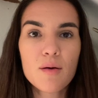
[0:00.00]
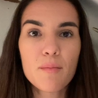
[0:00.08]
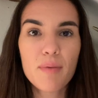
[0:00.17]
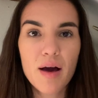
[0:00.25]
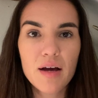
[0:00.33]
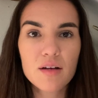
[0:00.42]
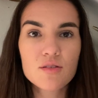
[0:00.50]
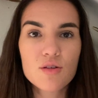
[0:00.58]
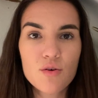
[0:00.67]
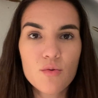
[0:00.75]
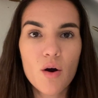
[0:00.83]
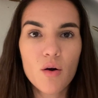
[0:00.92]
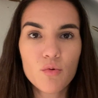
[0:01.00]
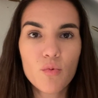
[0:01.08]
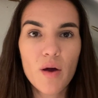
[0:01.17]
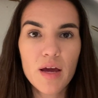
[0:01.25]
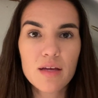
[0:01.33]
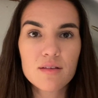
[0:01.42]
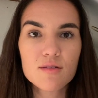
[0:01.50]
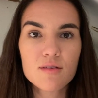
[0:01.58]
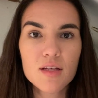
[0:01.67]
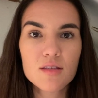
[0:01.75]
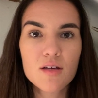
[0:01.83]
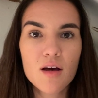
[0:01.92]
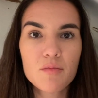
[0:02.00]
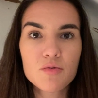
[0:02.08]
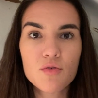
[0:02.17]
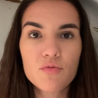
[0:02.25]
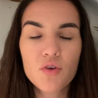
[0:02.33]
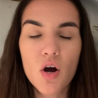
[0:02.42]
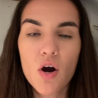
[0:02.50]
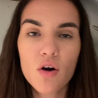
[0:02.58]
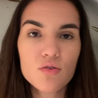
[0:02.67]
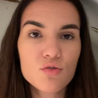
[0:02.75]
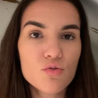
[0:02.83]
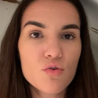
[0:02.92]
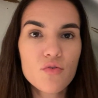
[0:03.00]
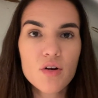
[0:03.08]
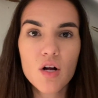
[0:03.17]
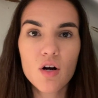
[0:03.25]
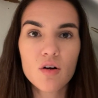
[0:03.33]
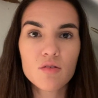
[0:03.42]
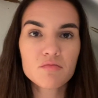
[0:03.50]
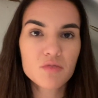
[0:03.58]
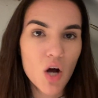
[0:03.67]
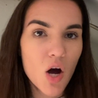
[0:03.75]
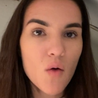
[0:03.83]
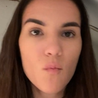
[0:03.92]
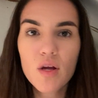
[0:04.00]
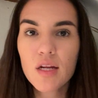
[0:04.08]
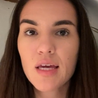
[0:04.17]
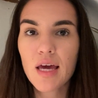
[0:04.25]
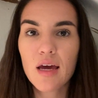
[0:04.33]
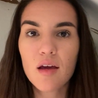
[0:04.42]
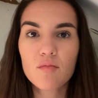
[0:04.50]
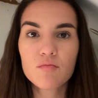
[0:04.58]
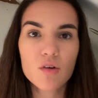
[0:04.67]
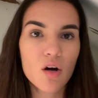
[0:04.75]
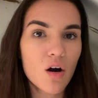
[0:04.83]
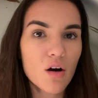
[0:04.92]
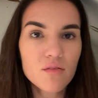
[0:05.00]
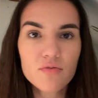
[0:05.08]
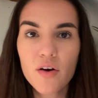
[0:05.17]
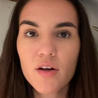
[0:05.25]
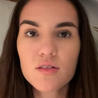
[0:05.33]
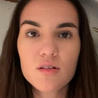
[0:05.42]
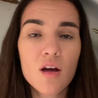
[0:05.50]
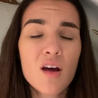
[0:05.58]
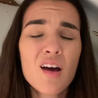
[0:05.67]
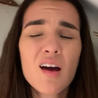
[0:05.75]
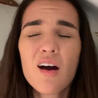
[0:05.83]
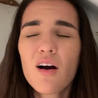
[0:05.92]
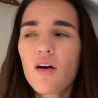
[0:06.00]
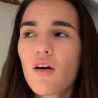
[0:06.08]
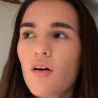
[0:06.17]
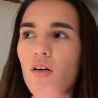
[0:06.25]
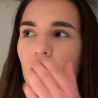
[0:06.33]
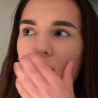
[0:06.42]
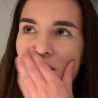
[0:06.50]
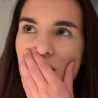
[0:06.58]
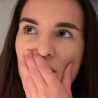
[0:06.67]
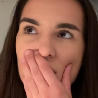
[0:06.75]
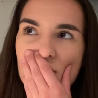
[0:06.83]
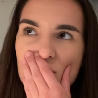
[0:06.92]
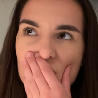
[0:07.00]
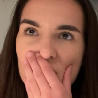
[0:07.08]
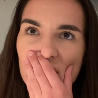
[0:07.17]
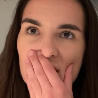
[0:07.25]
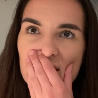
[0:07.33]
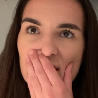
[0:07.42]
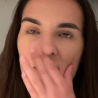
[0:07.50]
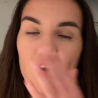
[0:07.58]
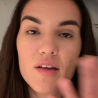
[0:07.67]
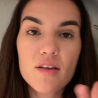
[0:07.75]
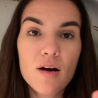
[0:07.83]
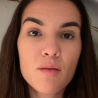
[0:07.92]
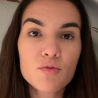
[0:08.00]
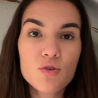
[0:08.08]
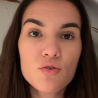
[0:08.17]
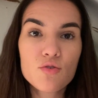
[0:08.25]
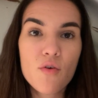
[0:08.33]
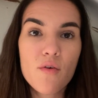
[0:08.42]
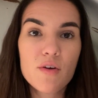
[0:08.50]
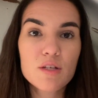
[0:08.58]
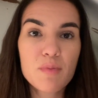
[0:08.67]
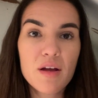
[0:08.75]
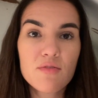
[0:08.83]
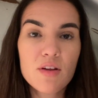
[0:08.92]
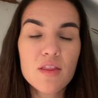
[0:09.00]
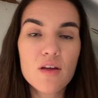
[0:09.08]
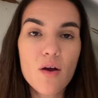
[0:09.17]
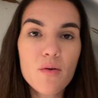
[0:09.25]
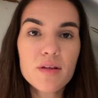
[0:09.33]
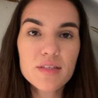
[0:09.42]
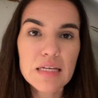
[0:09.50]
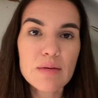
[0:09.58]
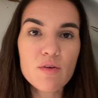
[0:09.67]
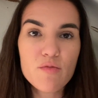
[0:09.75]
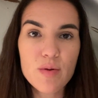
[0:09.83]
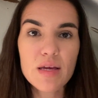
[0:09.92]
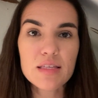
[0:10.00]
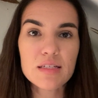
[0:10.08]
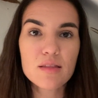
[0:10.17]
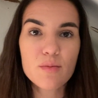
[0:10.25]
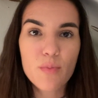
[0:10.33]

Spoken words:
back to old ways in terms of can't score a goal, can't win a game, can't find it. Oh, guys, it's so frustrating. Like, I'm so sorry, respectfully, the only team we've beaten in the